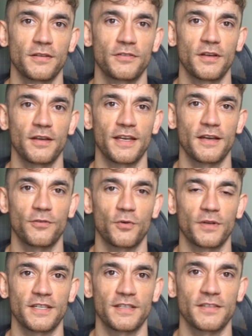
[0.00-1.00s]
Suddenly,
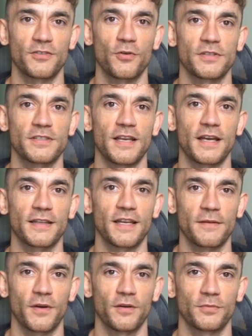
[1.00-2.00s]
everyone needed to understand
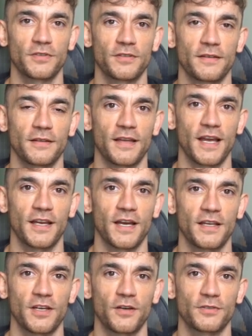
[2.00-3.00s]
DevOps.
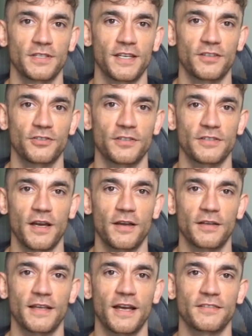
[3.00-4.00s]
AI coding agents
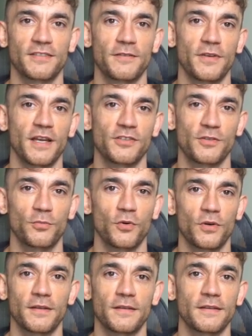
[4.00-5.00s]
are the next inflection
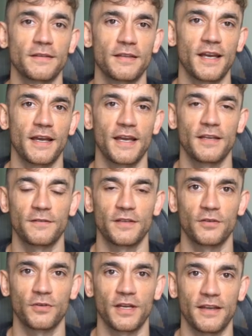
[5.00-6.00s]
point. Get ahead of
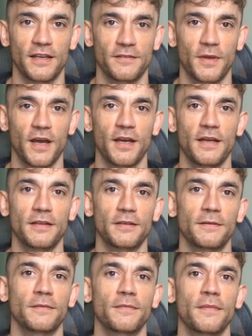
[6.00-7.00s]
it or get left behind.